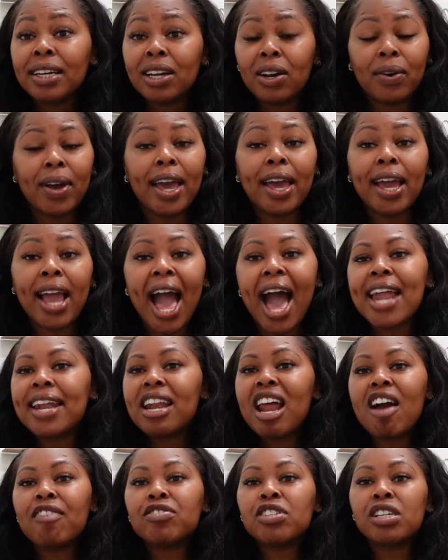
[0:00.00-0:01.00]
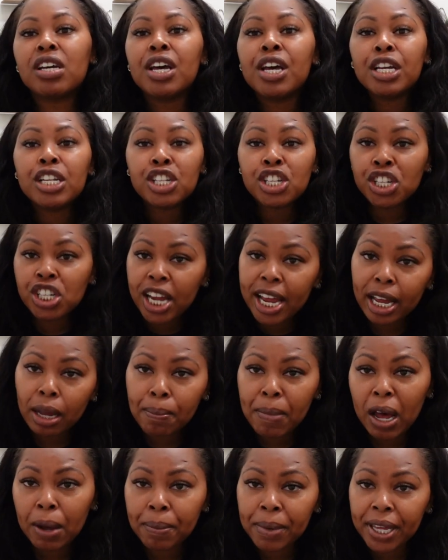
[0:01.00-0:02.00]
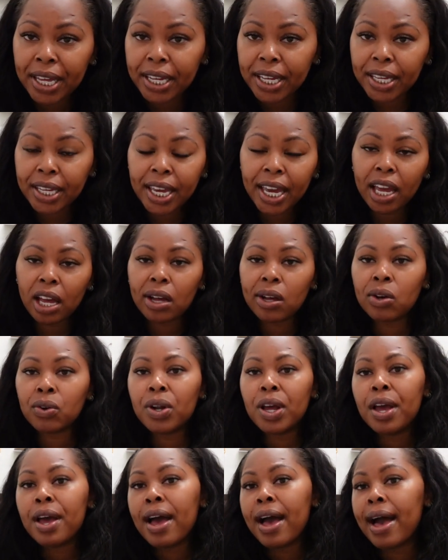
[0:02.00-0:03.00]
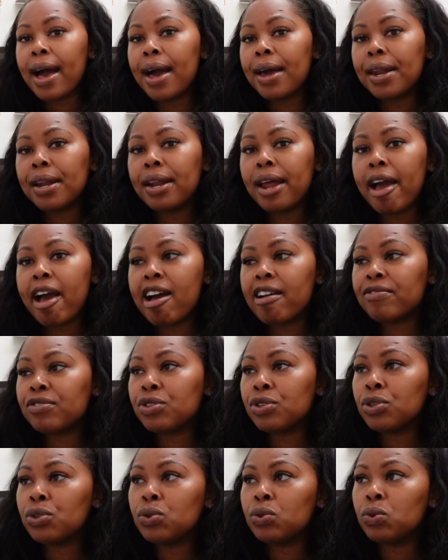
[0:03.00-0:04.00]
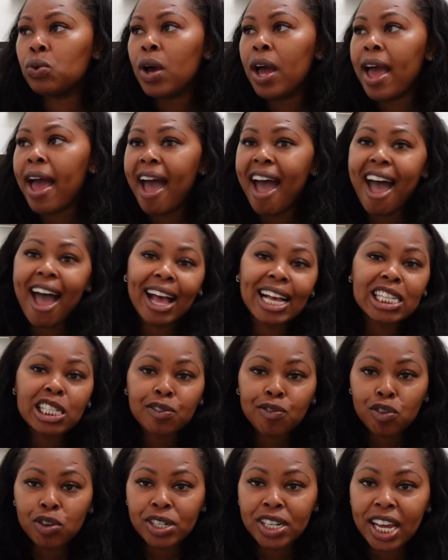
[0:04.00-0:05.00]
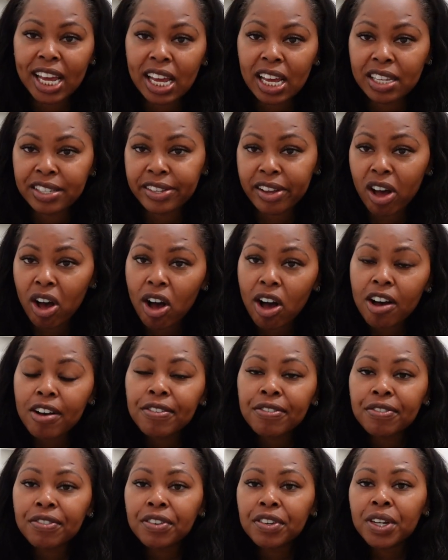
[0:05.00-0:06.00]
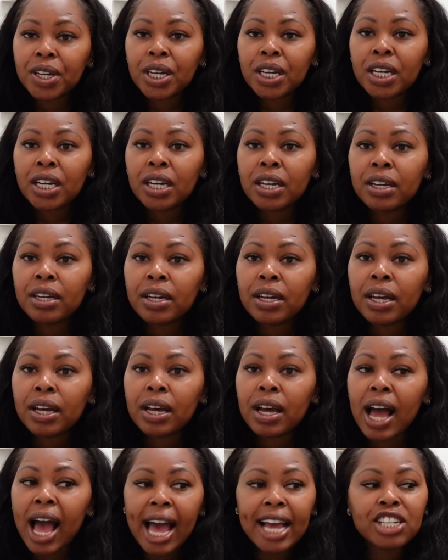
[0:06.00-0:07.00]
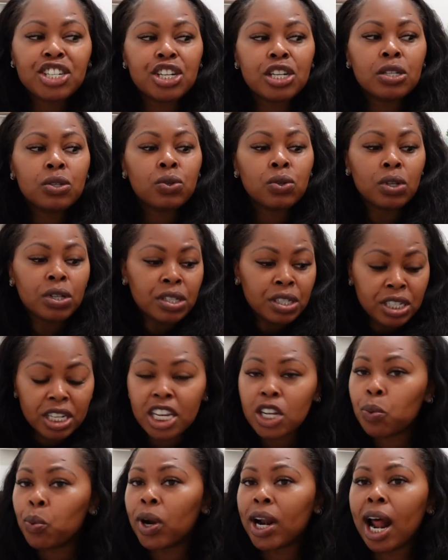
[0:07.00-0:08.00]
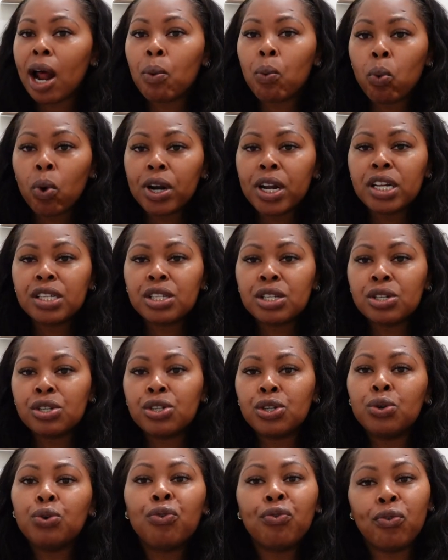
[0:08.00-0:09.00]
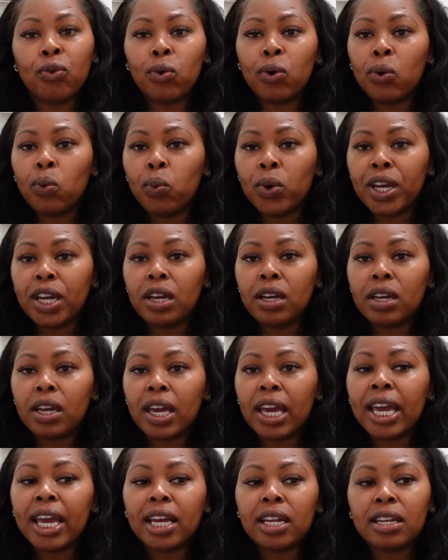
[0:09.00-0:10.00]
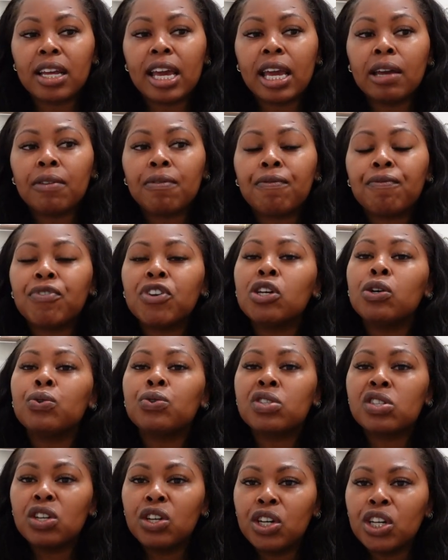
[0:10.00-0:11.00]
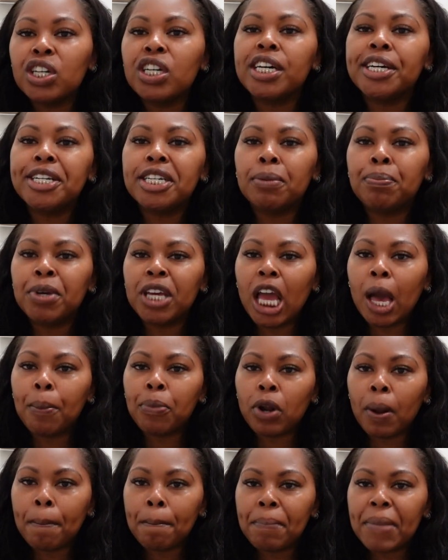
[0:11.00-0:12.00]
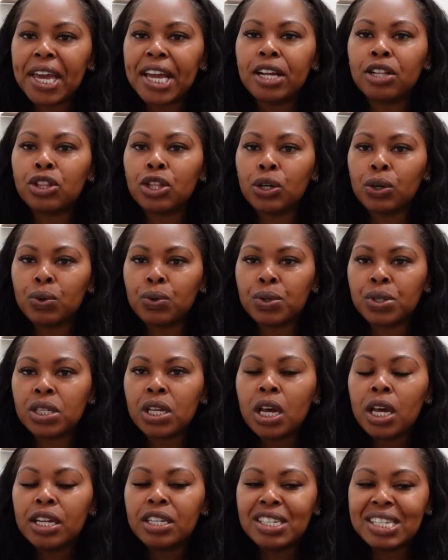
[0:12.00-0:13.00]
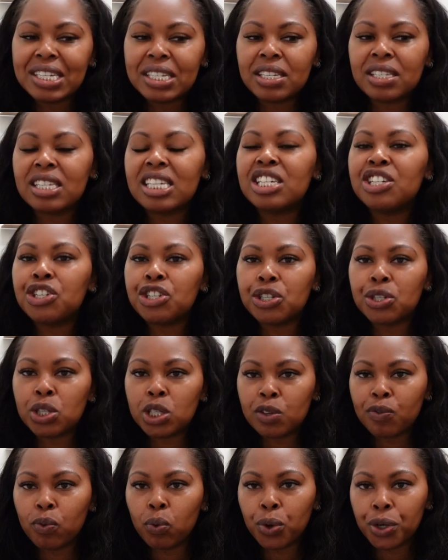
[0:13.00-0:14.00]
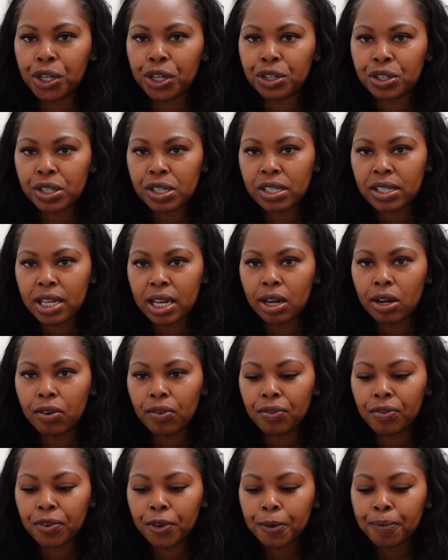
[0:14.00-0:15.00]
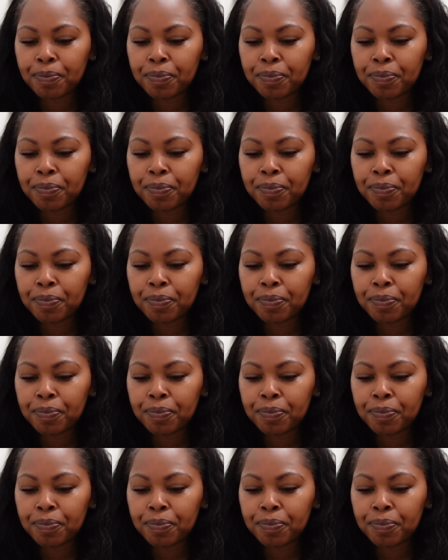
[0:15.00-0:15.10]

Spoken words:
Okay, I didn't have to check my bank account. I didn't have to ask for days off. I just did what I wanted to do for a week. And it feels good to be able to make those decisions for yourself.